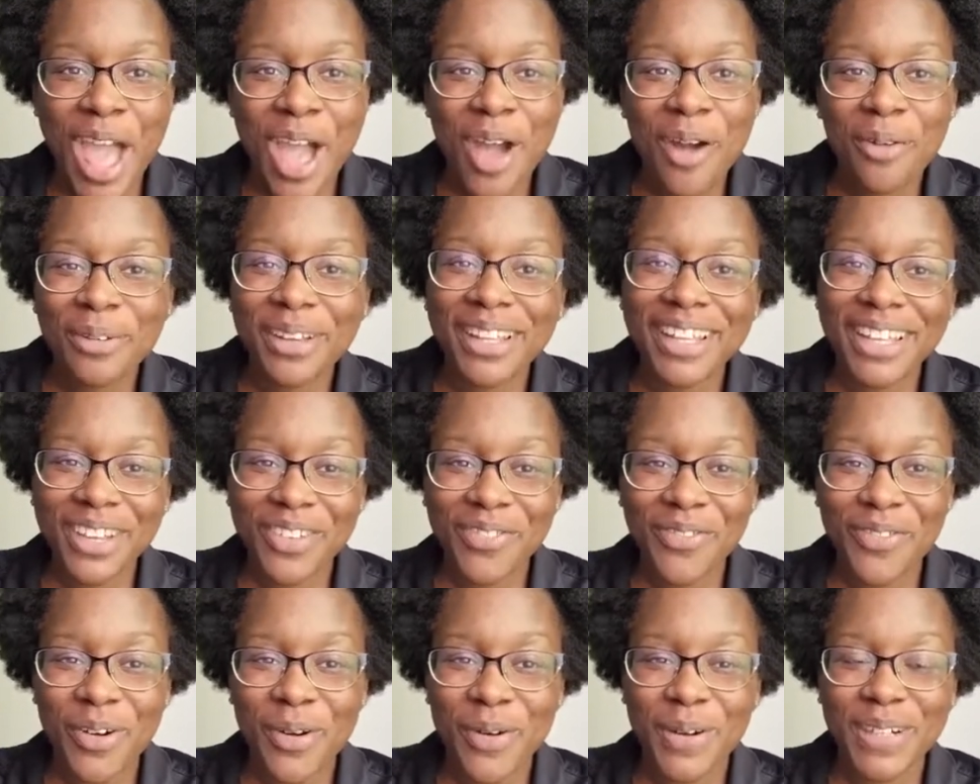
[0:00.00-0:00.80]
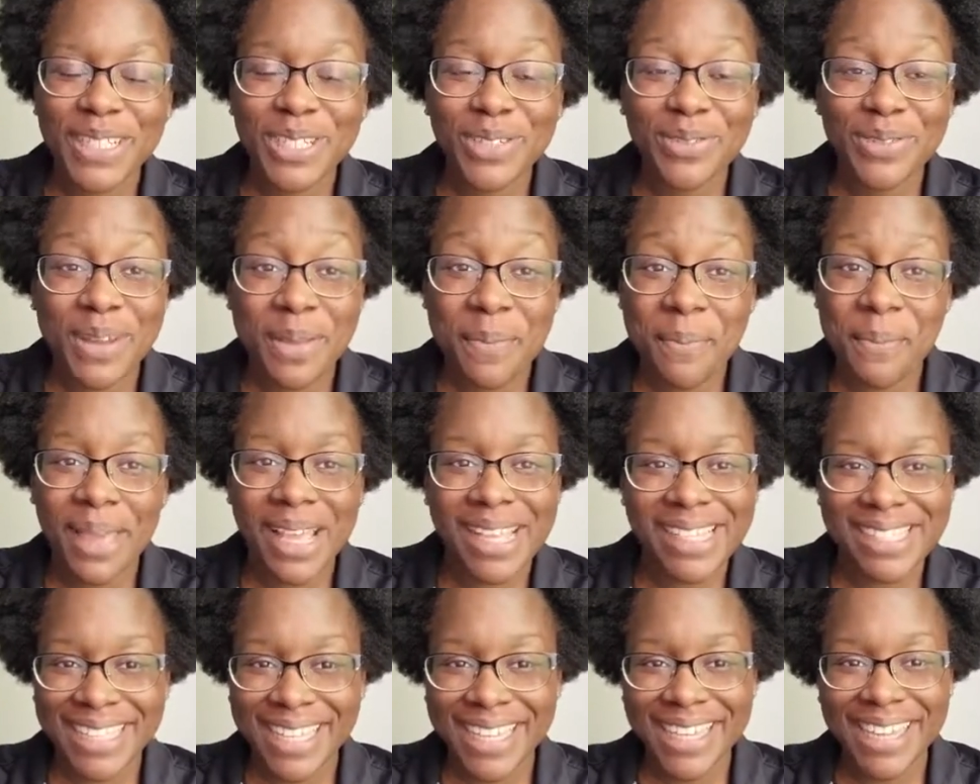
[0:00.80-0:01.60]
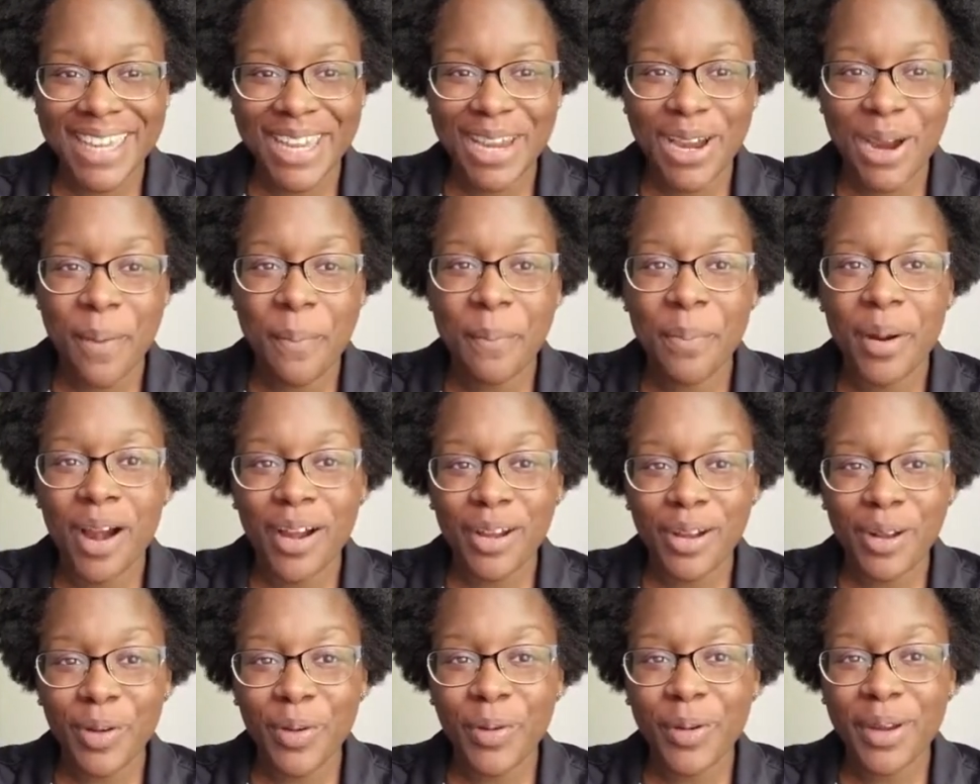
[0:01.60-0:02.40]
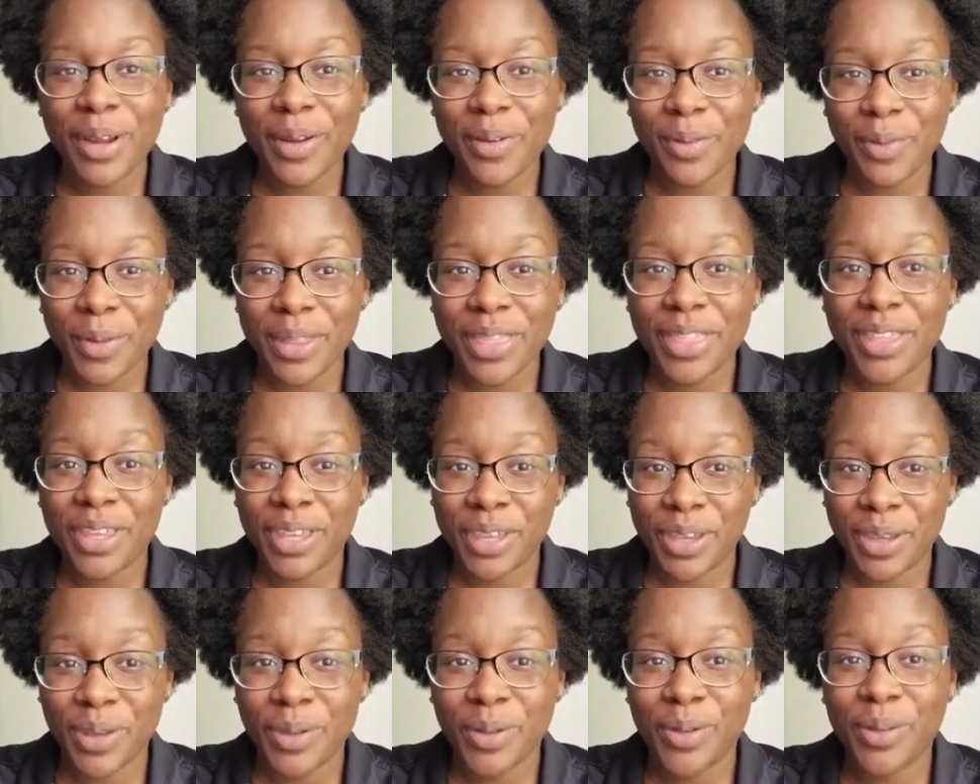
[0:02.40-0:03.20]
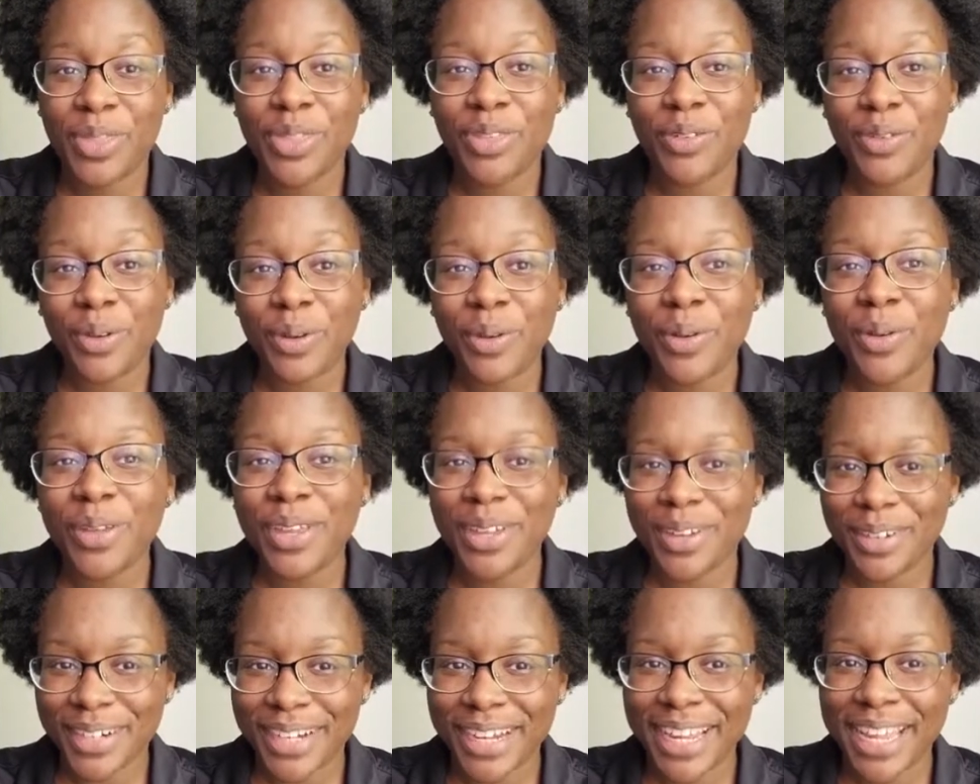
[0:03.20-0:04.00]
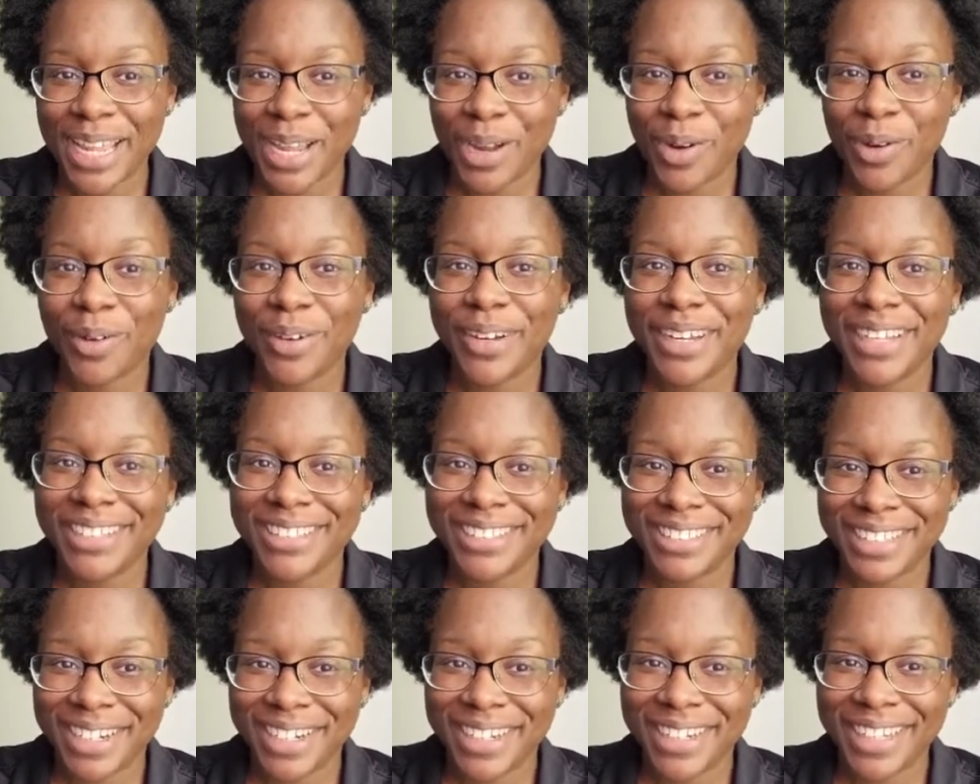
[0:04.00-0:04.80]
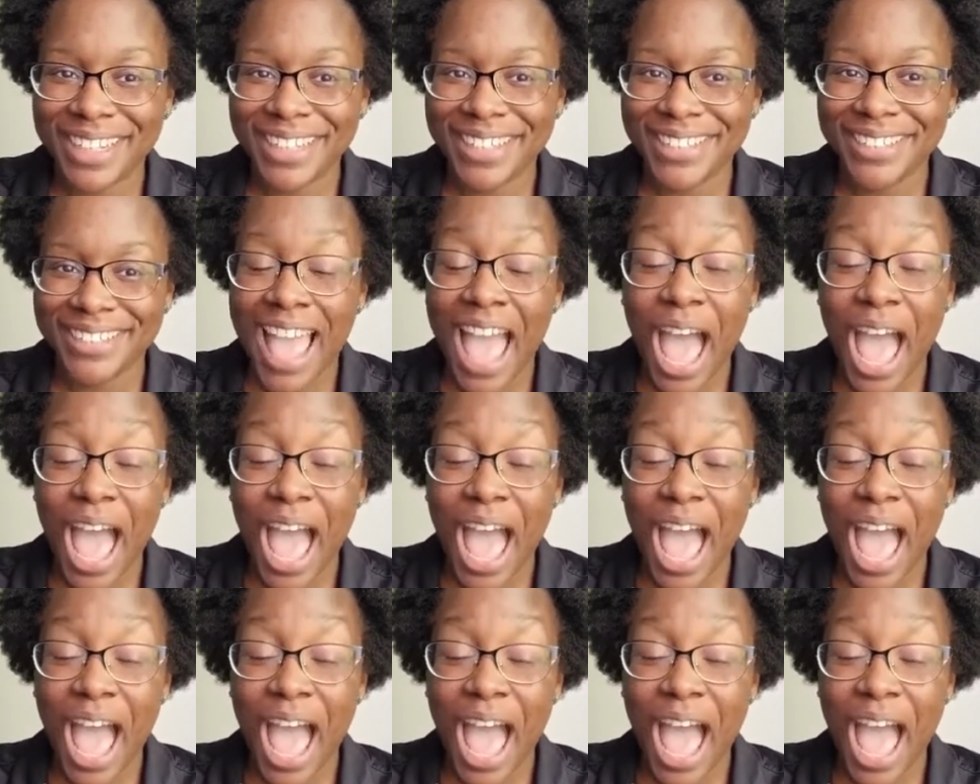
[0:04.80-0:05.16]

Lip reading: We look forward to an amazing year partnering with you through your inquiry journey.